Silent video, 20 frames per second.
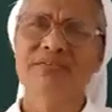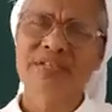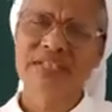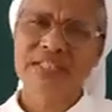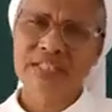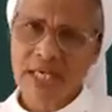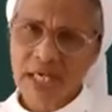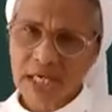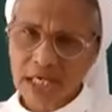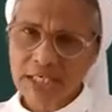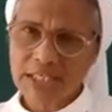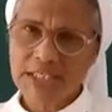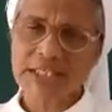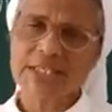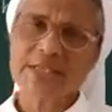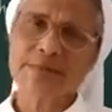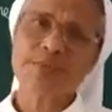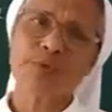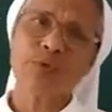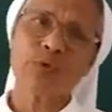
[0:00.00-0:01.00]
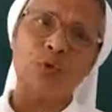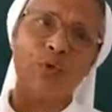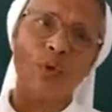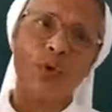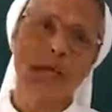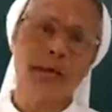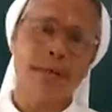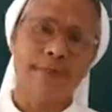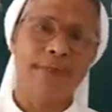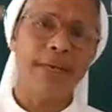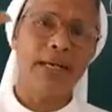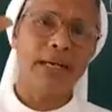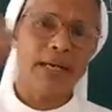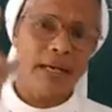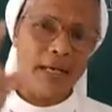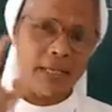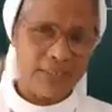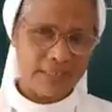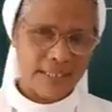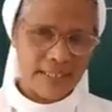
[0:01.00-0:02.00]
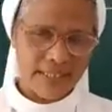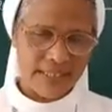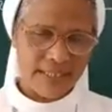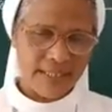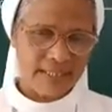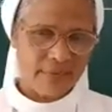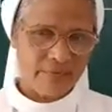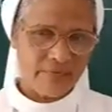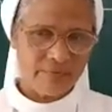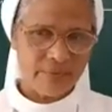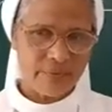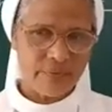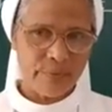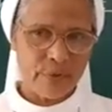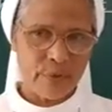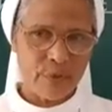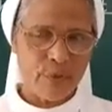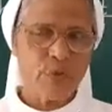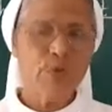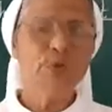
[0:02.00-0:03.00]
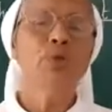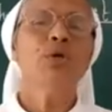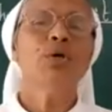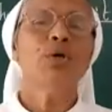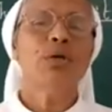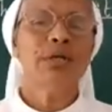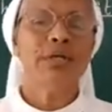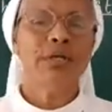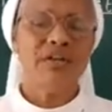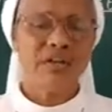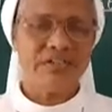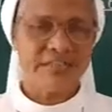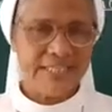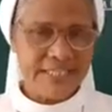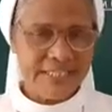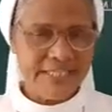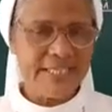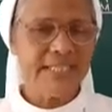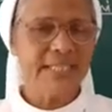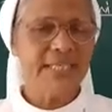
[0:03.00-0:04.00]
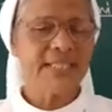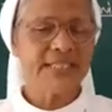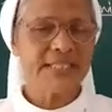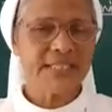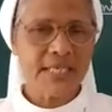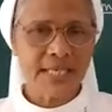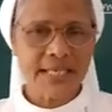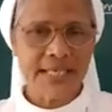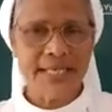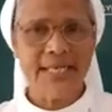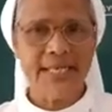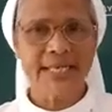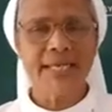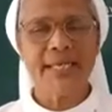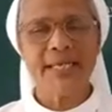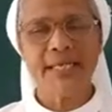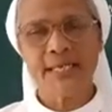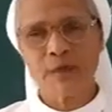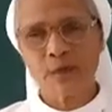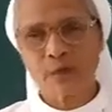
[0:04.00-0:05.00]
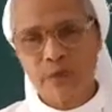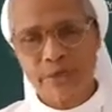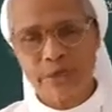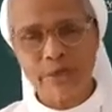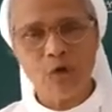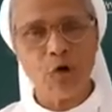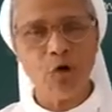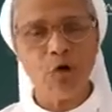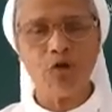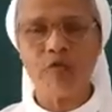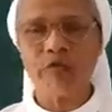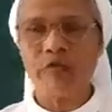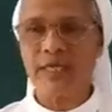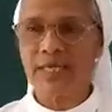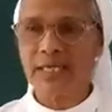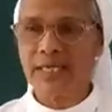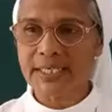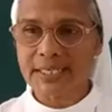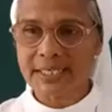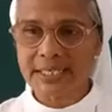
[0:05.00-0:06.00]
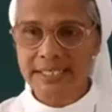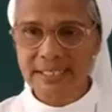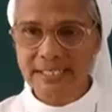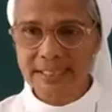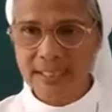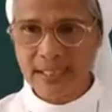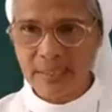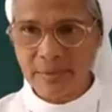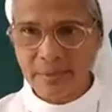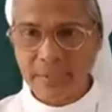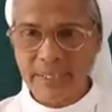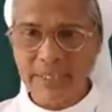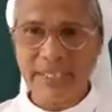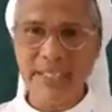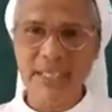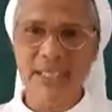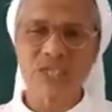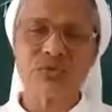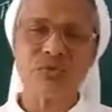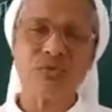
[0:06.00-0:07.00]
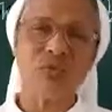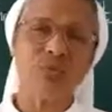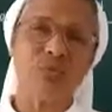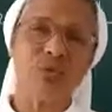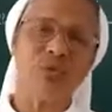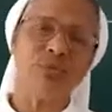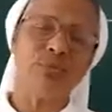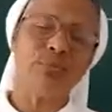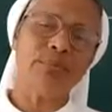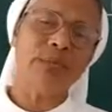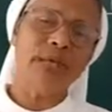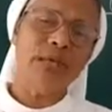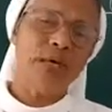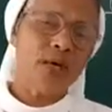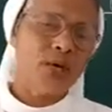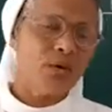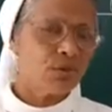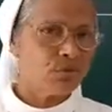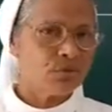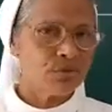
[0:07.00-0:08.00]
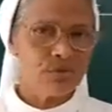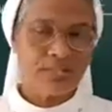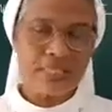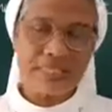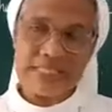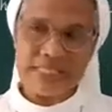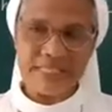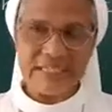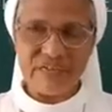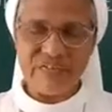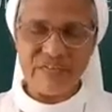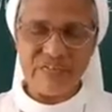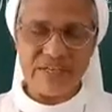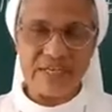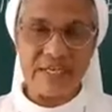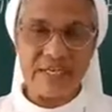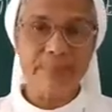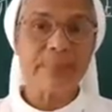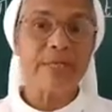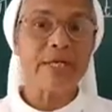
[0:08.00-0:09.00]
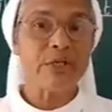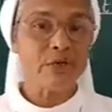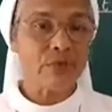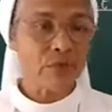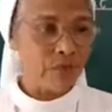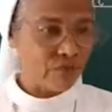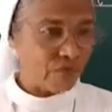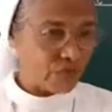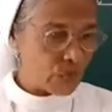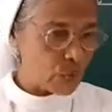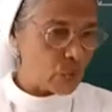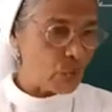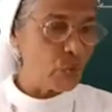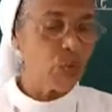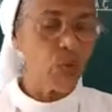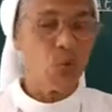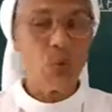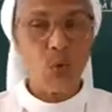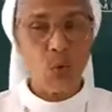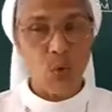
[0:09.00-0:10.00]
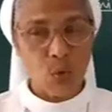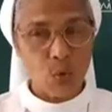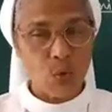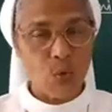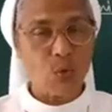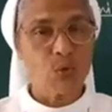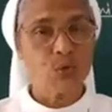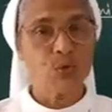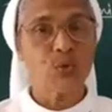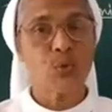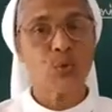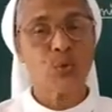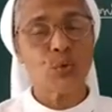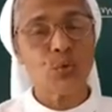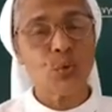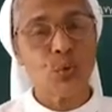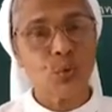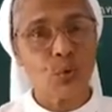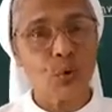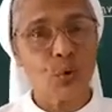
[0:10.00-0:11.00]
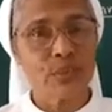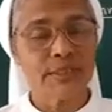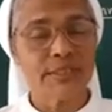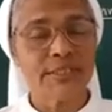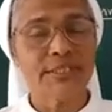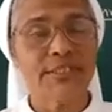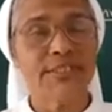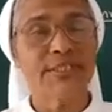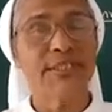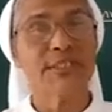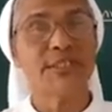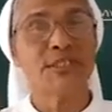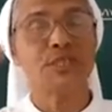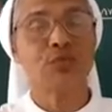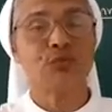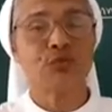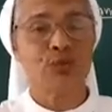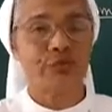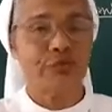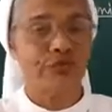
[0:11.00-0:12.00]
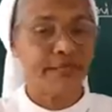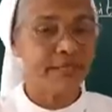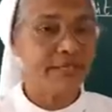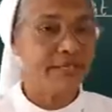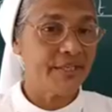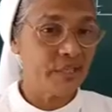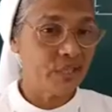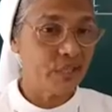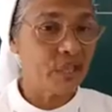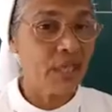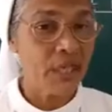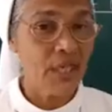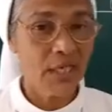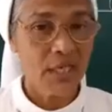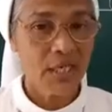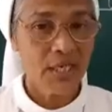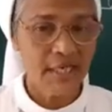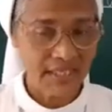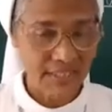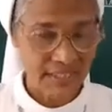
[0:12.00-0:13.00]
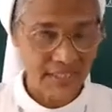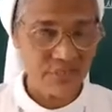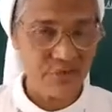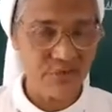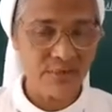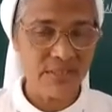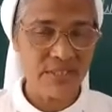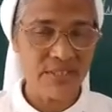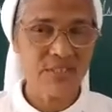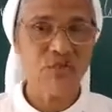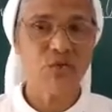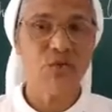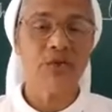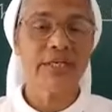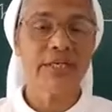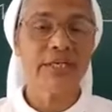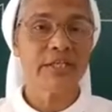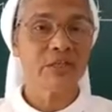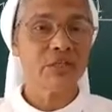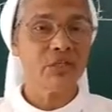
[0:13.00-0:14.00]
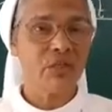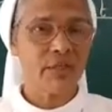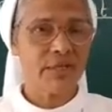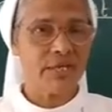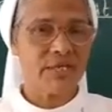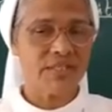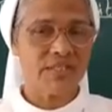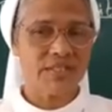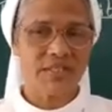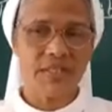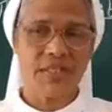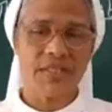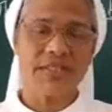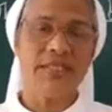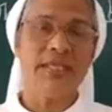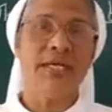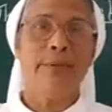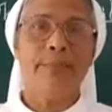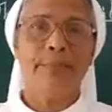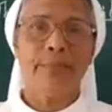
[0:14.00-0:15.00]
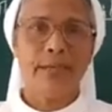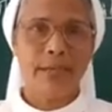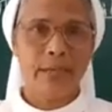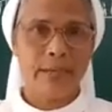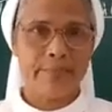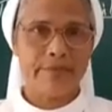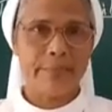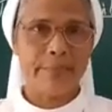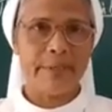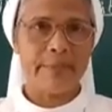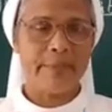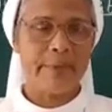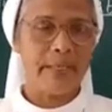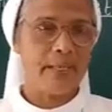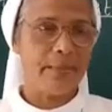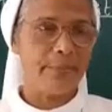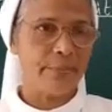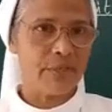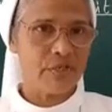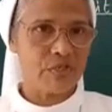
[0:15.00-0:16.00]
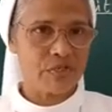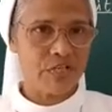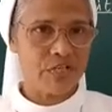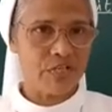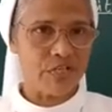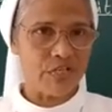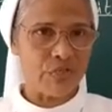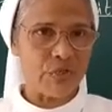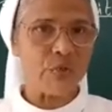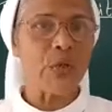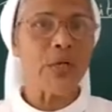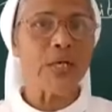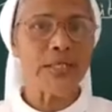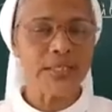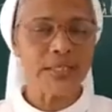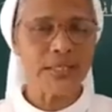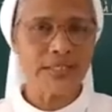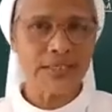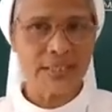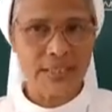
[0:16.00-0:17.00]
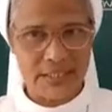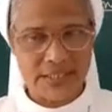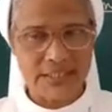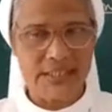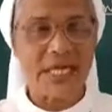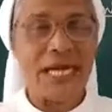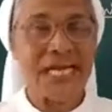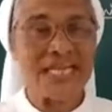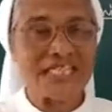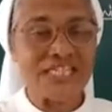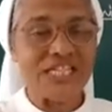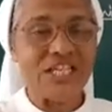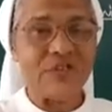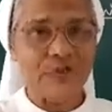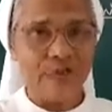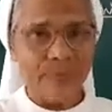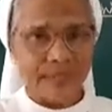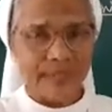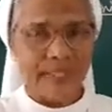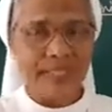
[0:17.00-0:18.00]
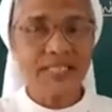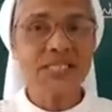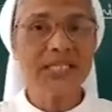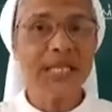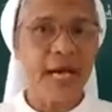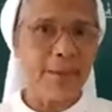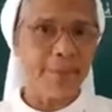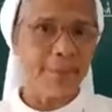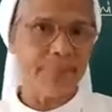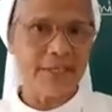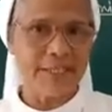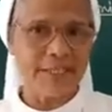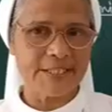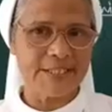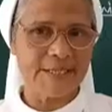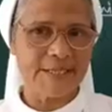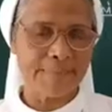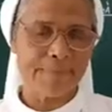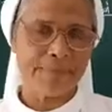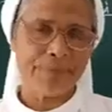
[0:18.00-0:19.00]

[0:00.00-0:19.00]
With hardships go up. As I said for you, sitting, studying, doing homework and remaining at home, all those things are difficult. But if you go through all these things, you will find your achievements. You will get good result. Everybody will appreciate you and things. That is the achievement is happiness.